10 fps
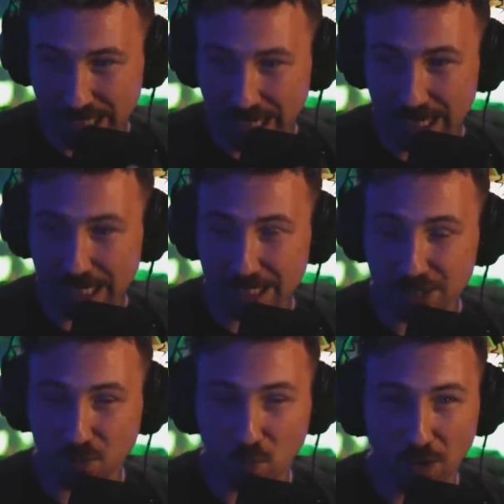
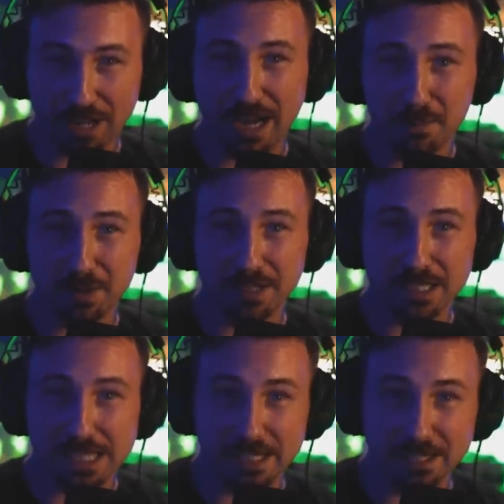and what happened
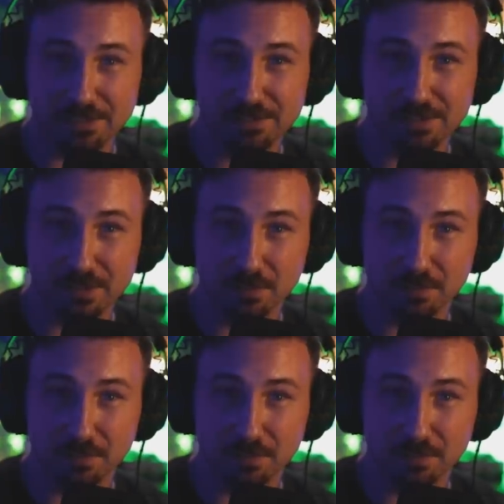is